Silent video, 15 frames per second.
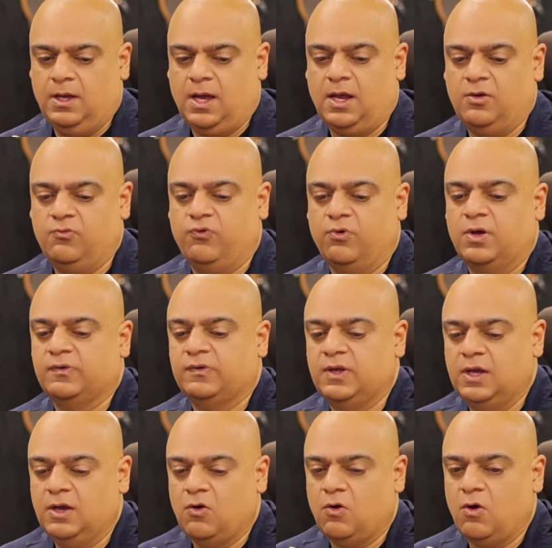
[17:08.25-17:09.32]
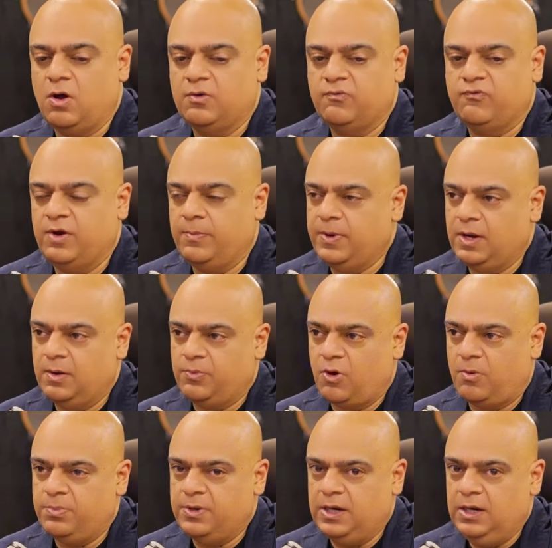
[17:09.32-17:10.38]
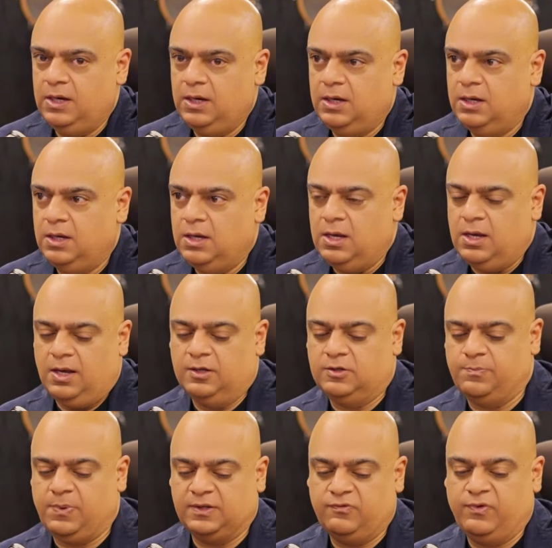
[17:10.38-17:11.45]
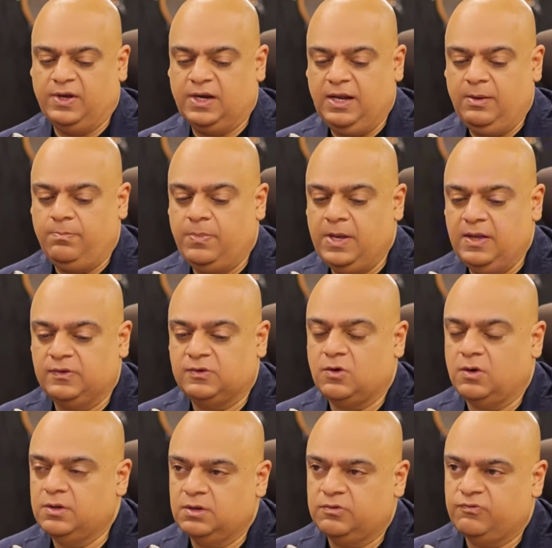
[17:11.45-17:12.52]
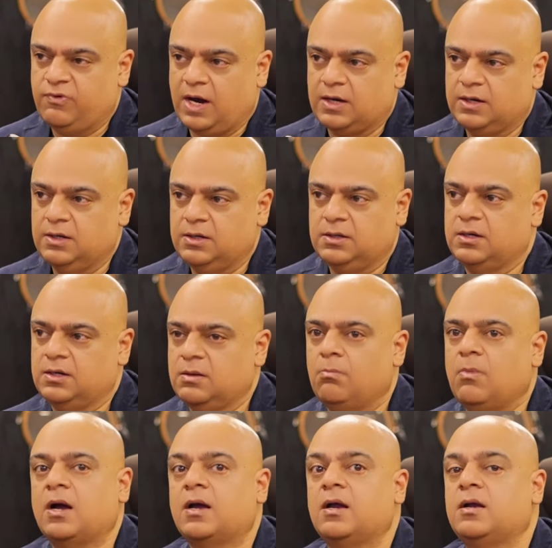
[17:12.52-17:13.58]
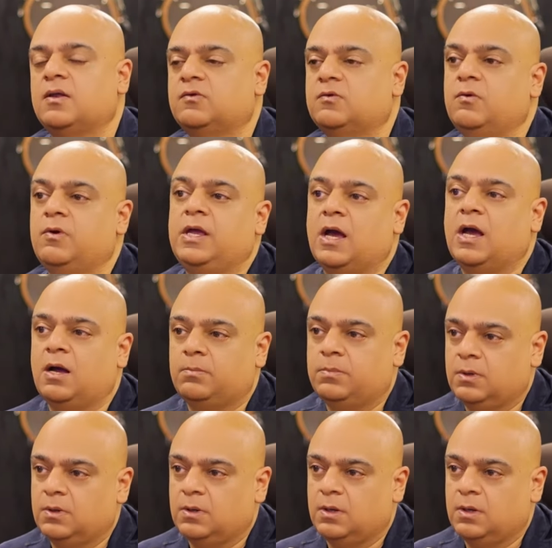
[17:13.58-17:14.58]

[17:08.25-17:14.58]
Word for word: And focusing on flipping a property okay. specifically based on this factor that the market is going up.